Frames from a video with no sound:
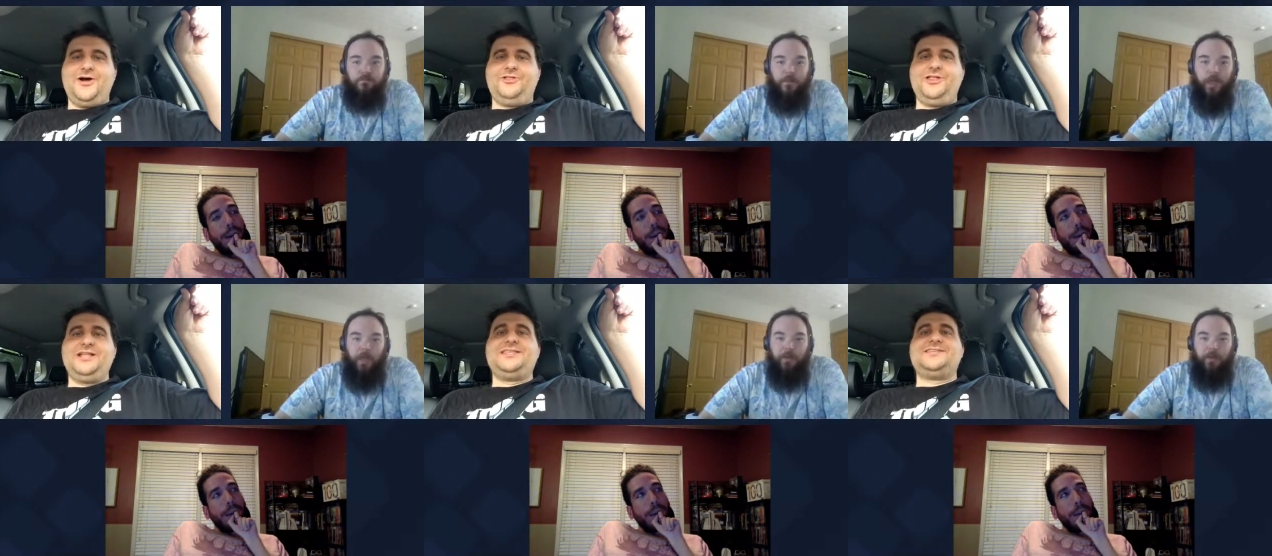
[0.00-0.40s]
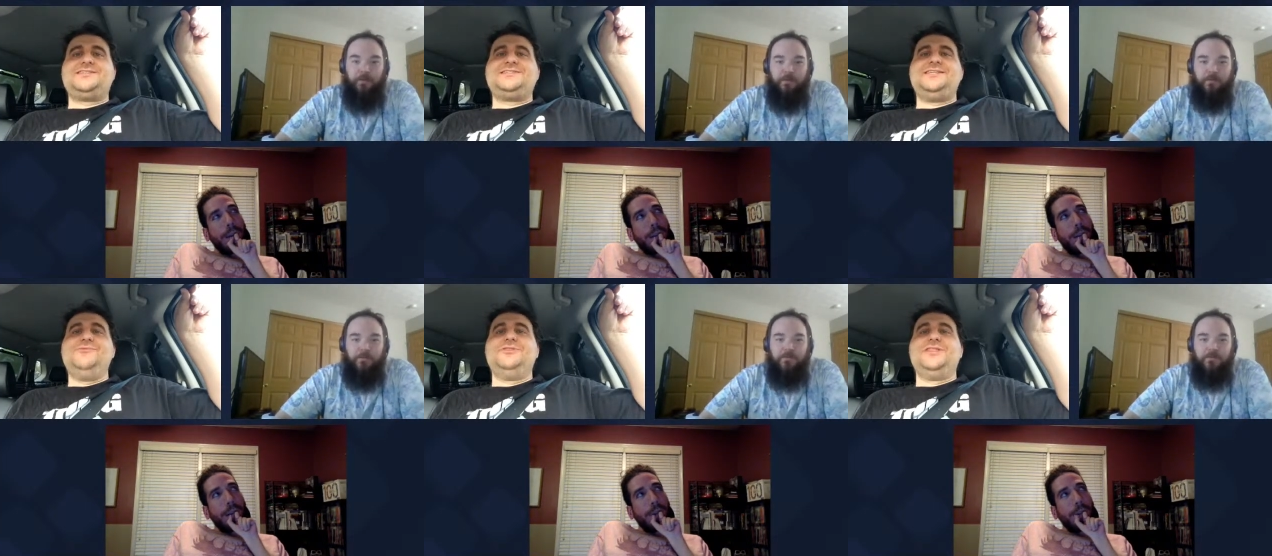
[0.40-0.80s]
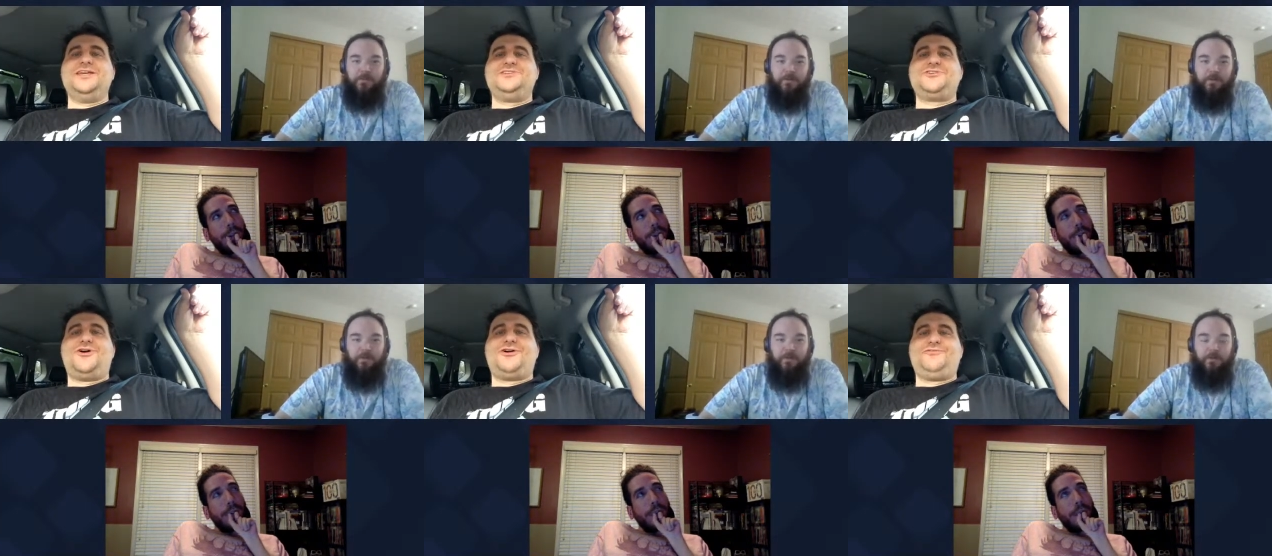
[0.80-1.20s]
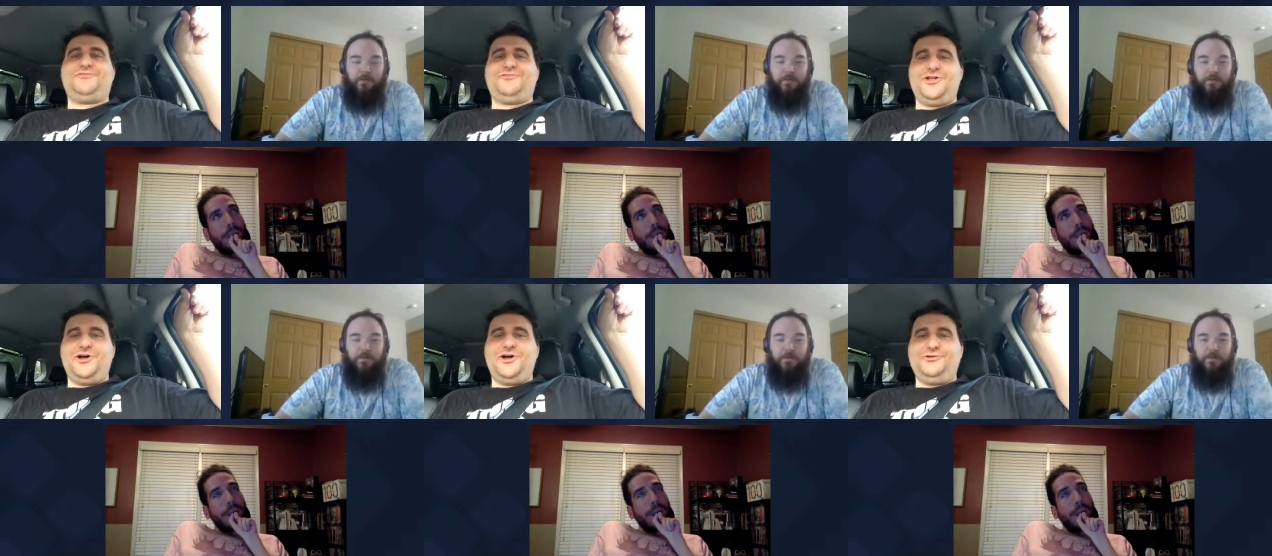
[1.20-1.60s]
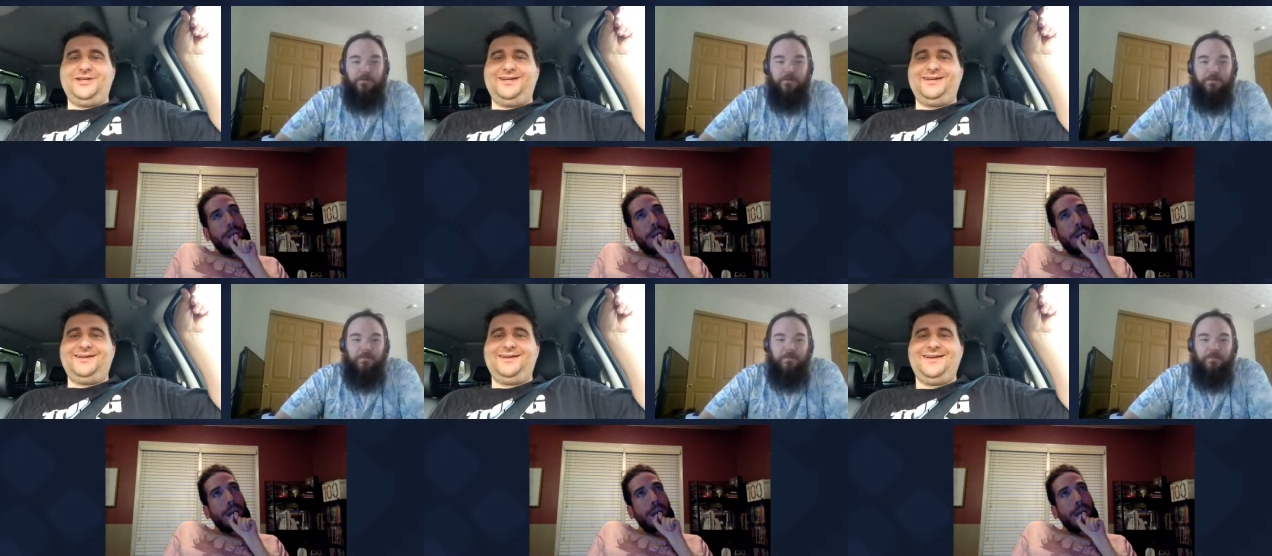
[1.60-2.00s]
Speaker 1: like the scene when they start
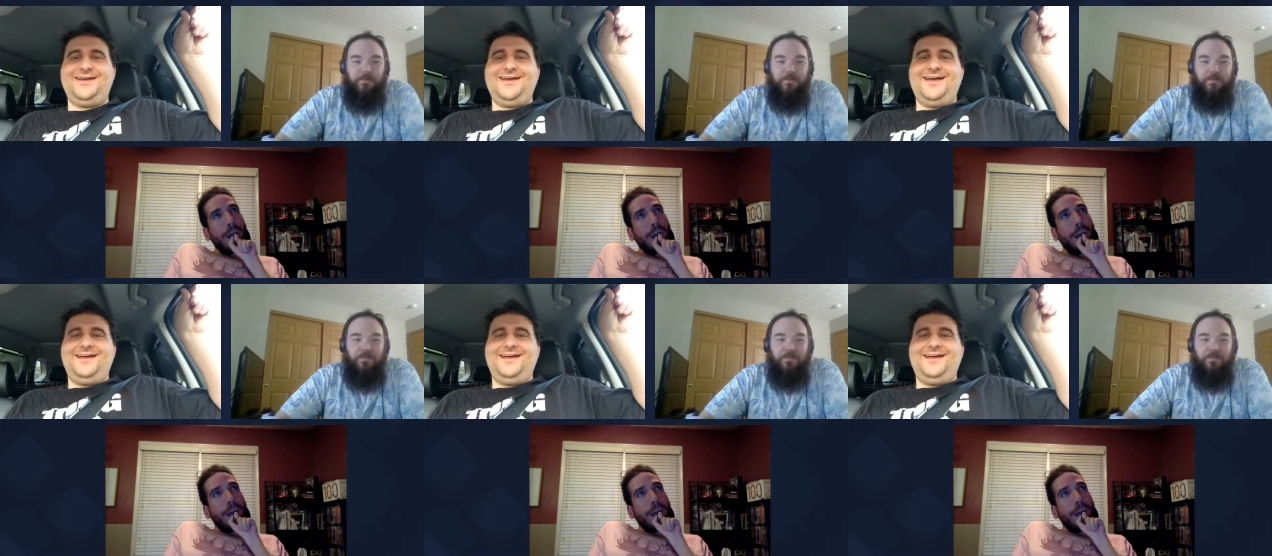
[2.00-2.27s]
floating.